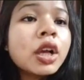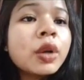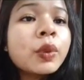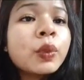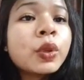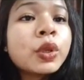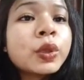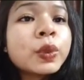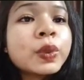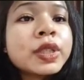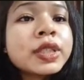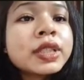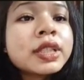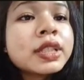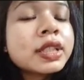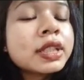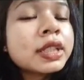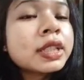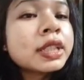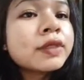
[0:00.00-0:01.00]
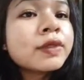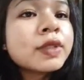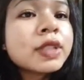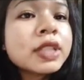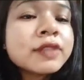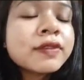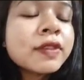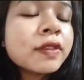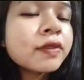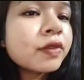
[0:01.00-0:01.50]
What was it? It was in
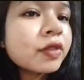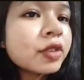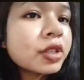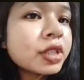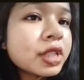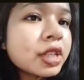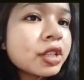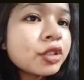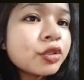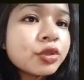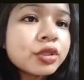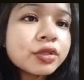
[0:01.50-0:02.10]
February 10 to